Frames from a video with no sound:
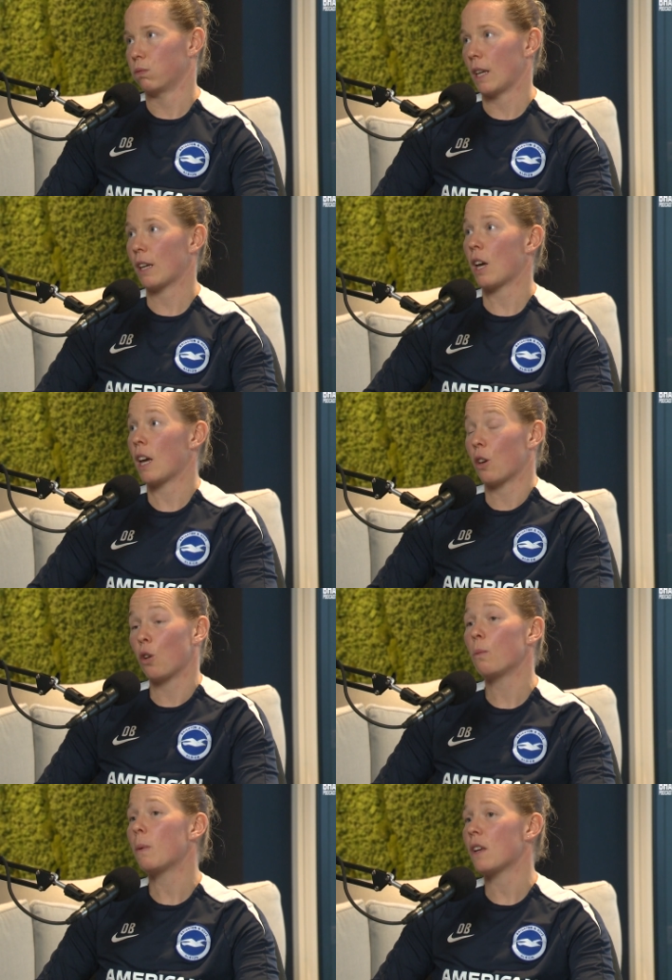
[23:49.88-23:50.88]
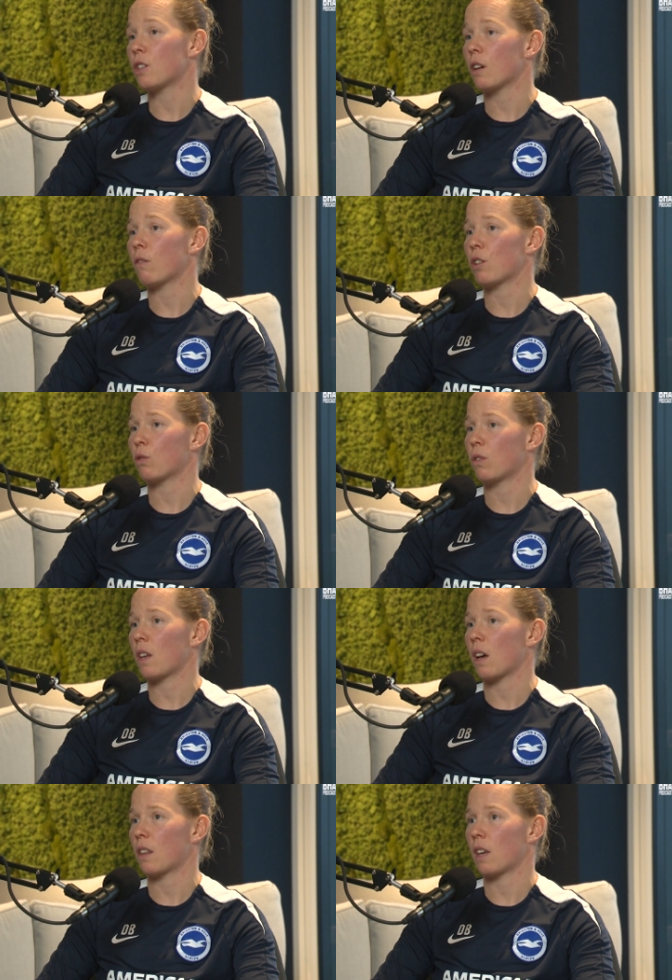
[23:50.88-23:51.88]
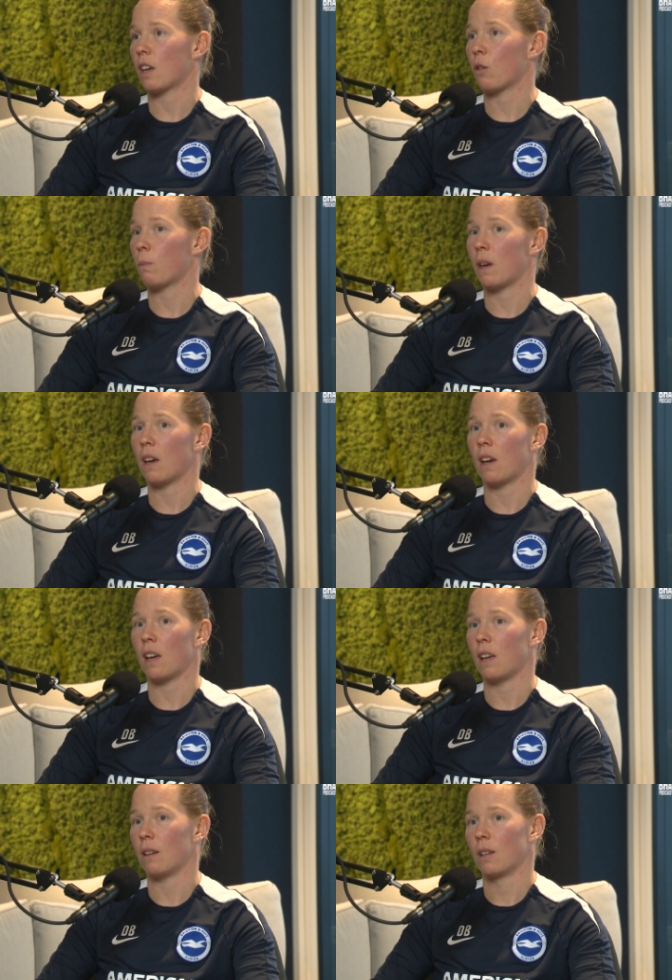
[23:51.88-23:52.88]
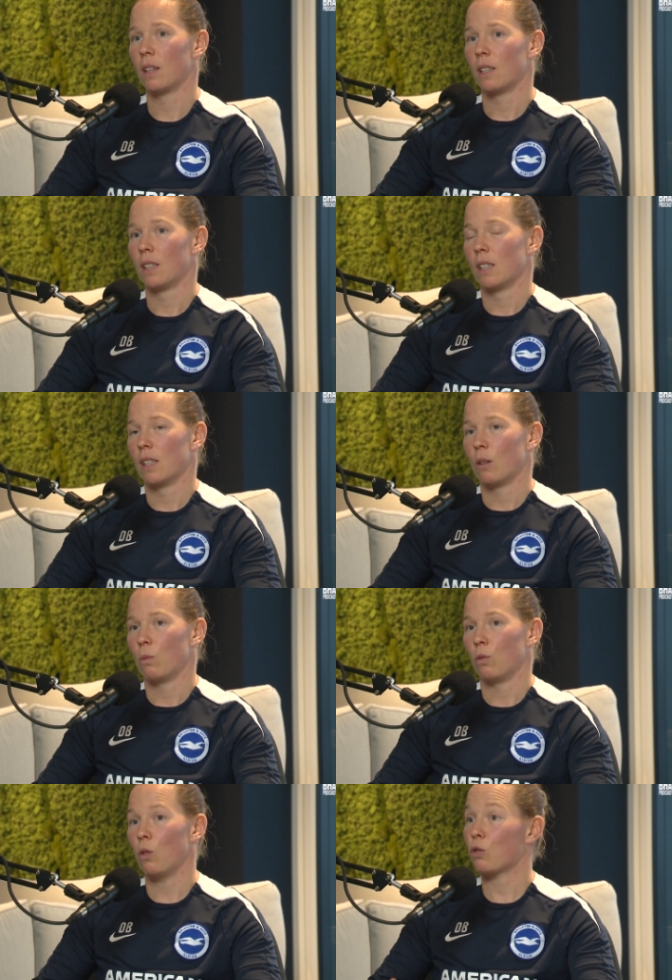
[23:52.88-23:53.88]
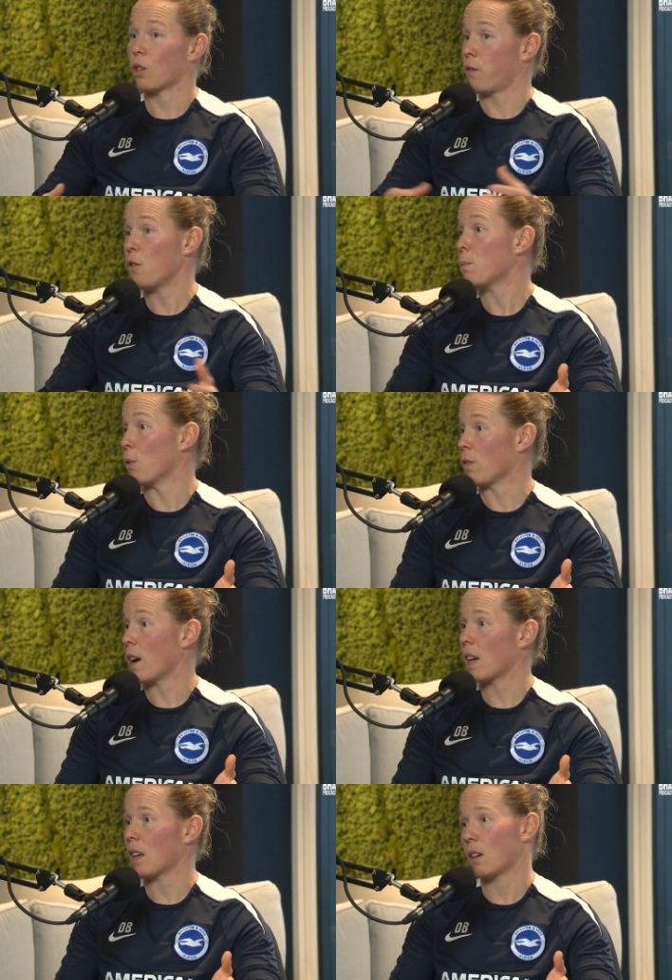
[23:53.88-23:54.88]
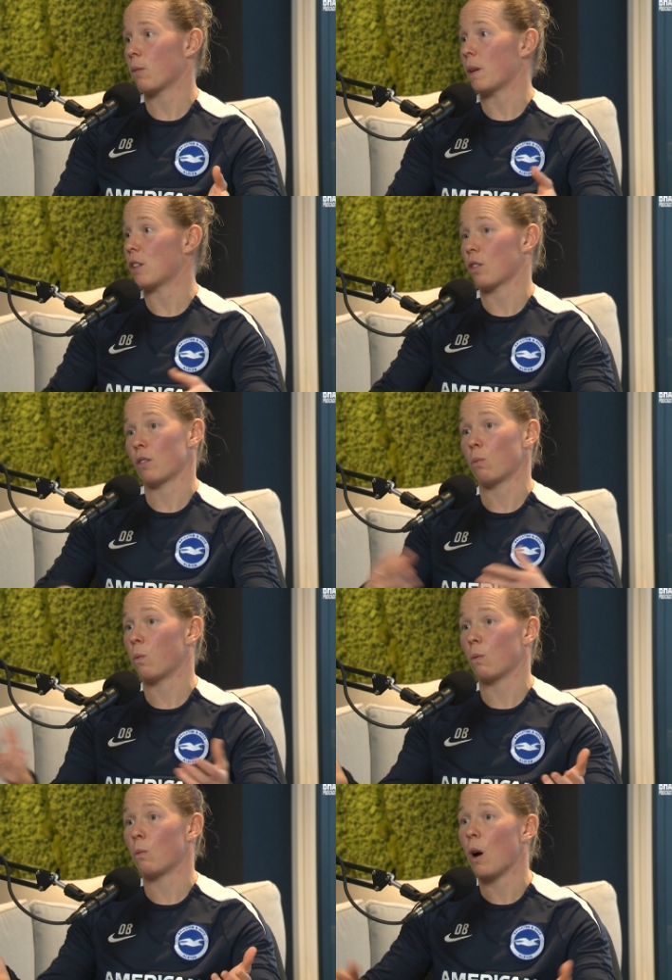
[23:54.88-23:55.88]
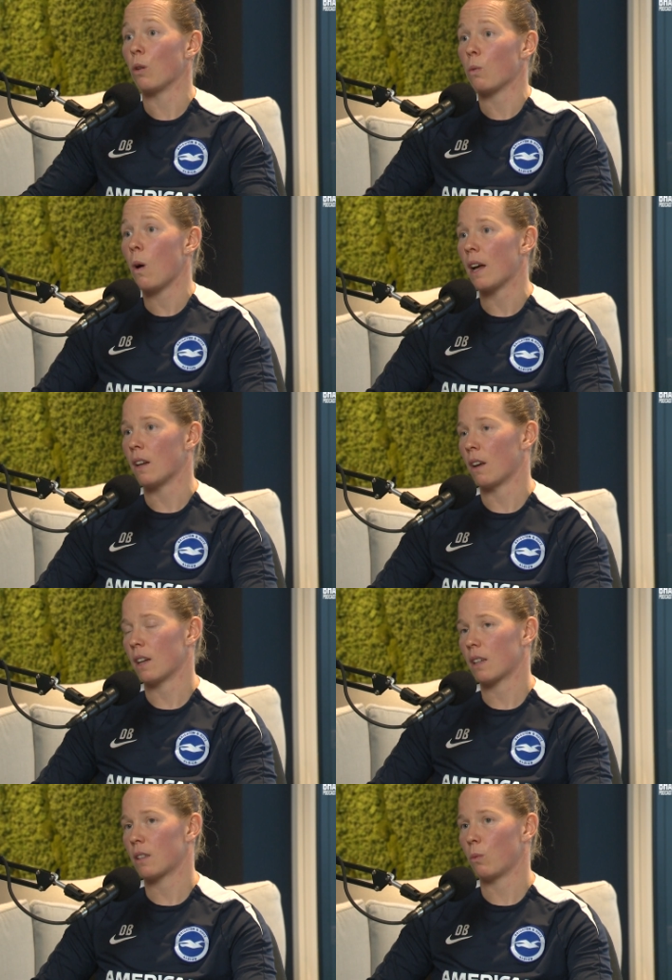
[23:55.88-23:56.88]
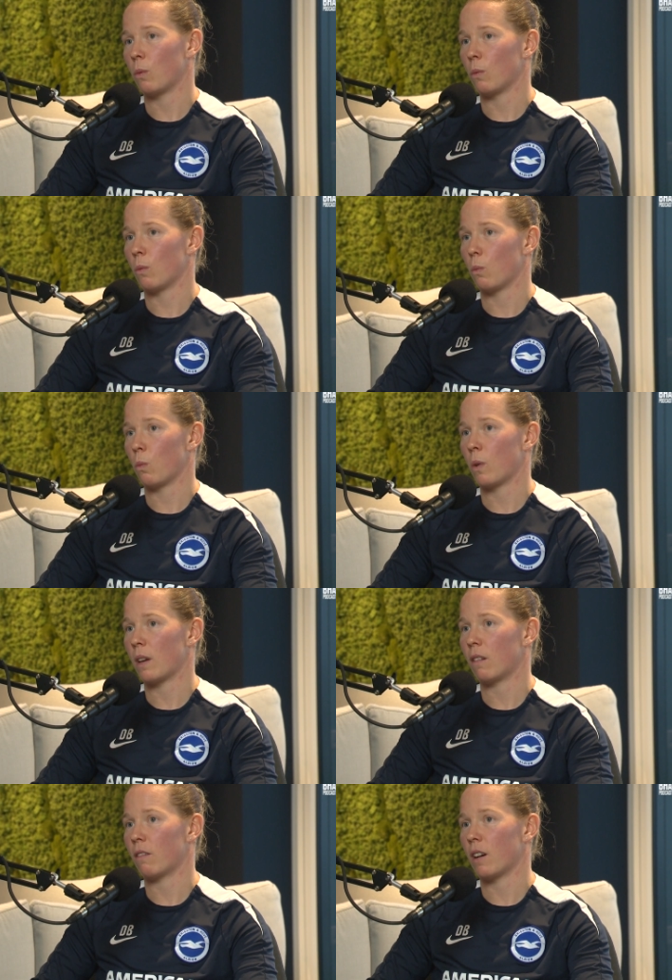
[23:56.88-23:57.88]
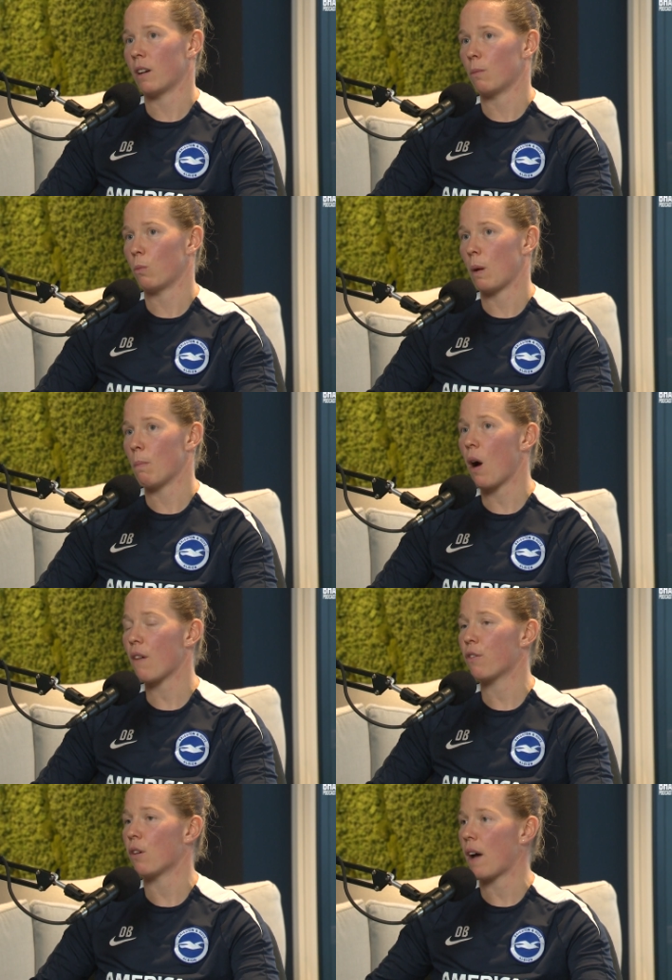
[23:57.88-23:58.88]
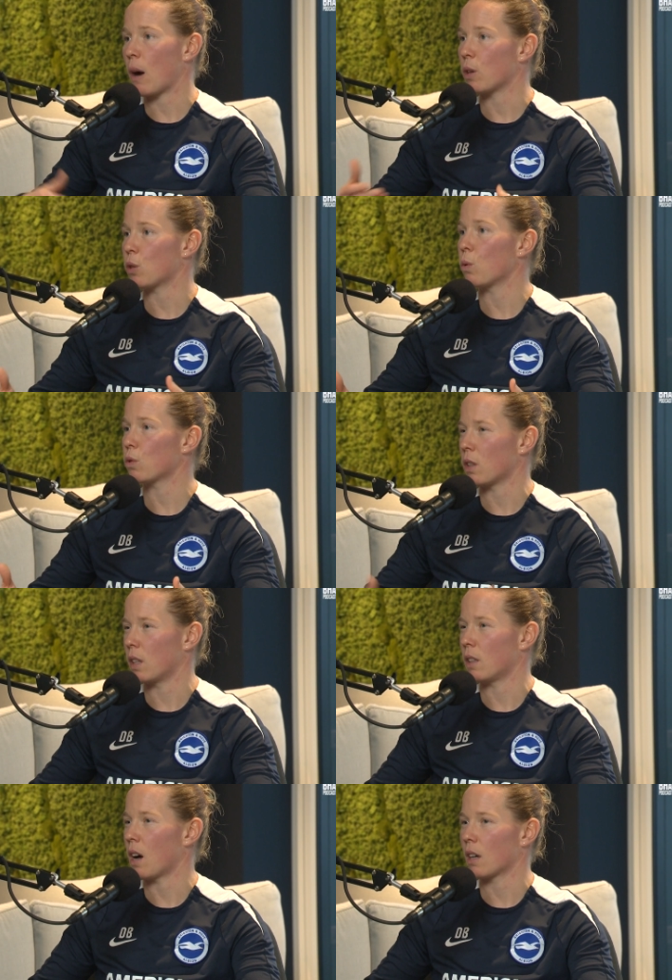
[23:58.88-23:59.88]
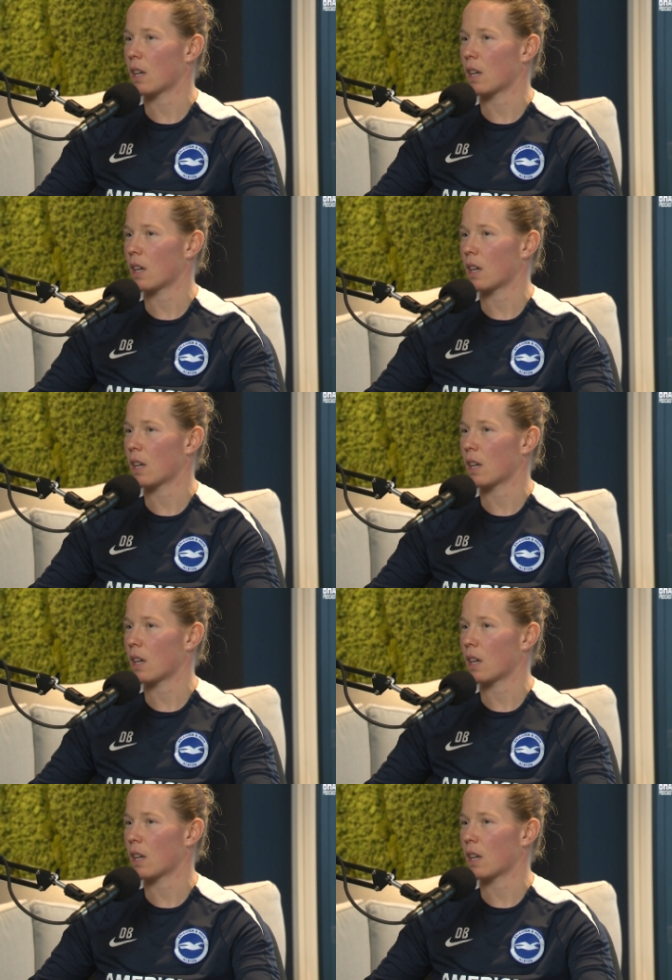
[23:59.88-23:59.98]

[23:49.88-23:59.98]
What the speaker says: It could be a generational thing. I think it could be not just football, right? It could be just worldwide. Like we're mindful of how we talk to the young